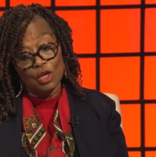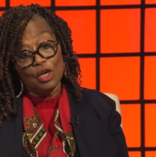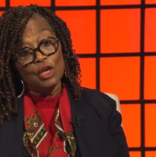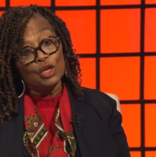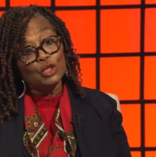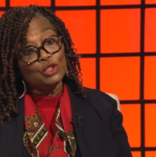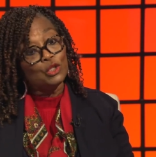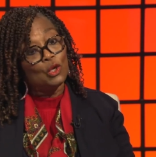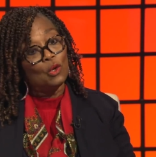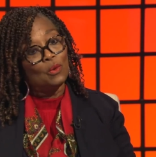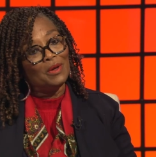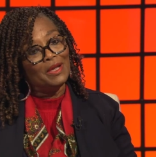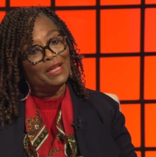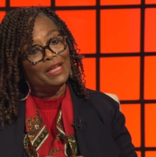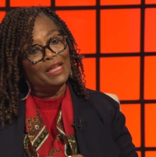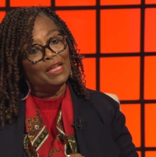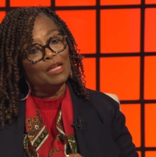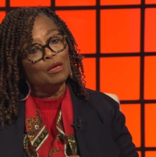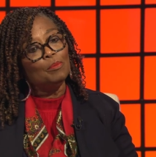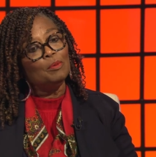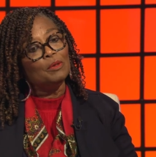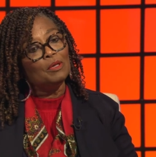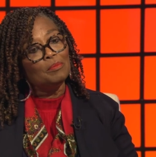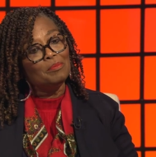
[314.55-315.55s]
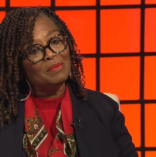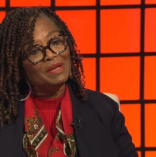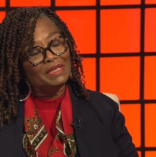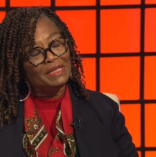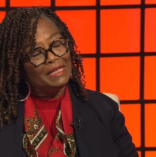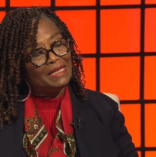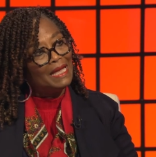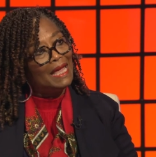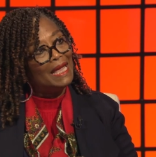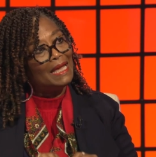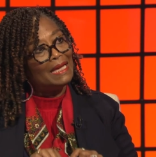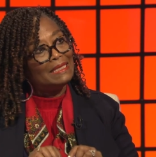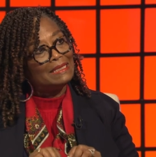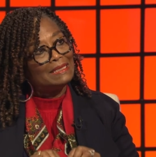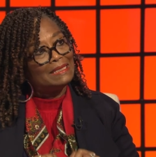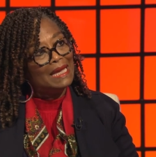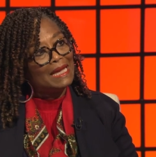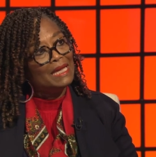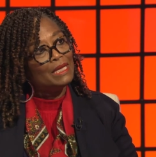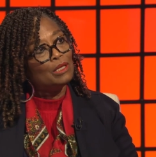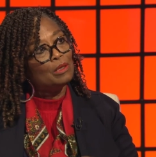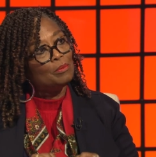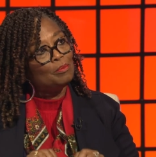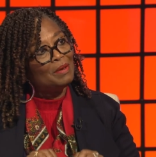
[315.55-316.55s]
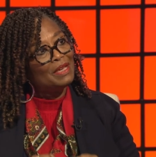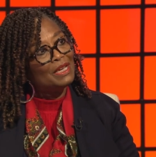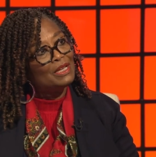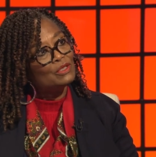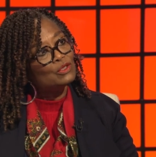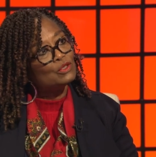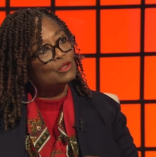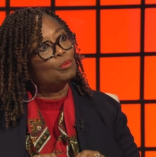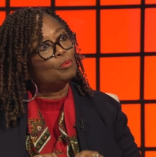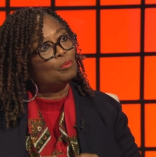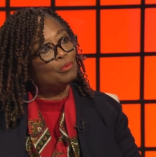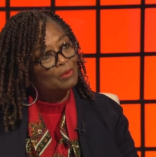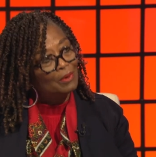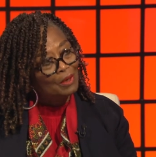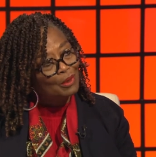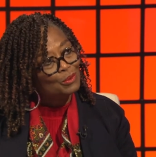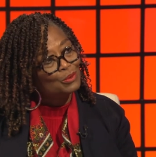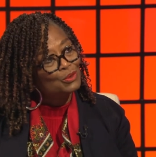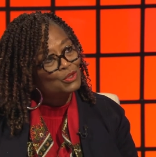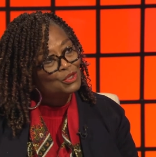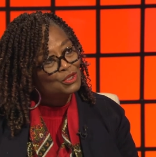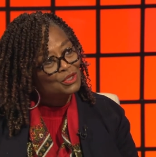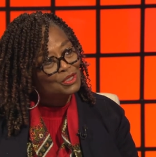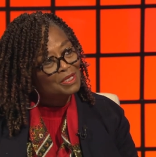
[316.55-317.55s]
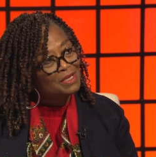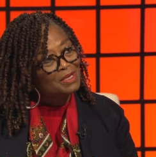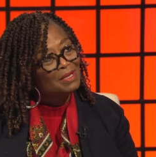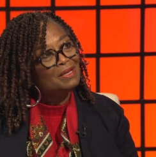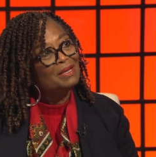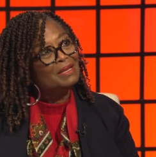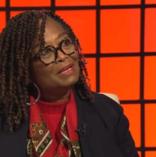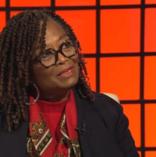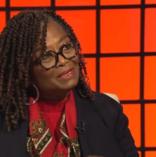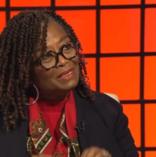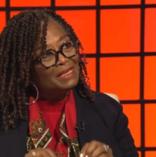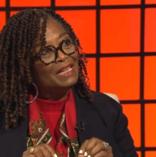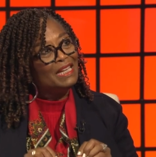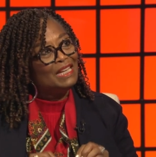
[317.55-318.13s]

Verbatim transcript: So, implementing a data based approach to yeah.